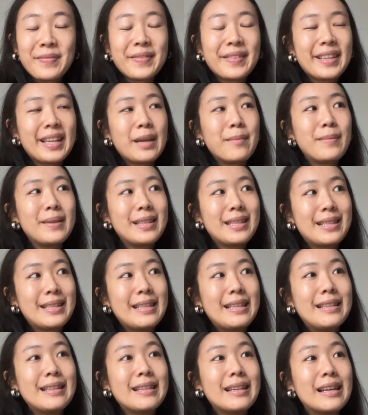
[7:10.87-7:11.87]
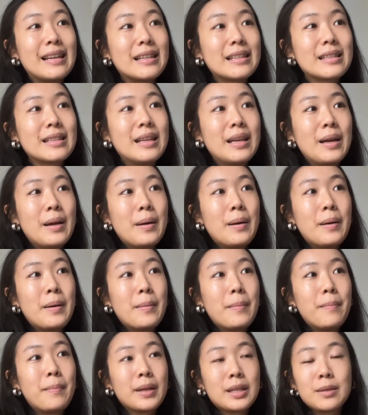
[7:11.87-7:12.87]
can be seen as
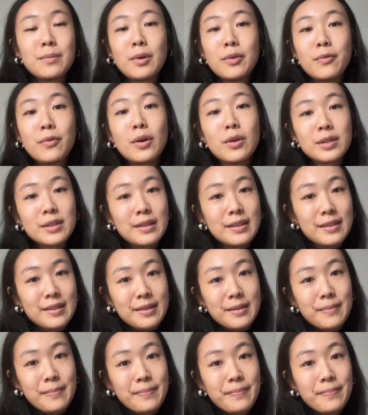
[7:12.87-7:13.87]
metamorphosis,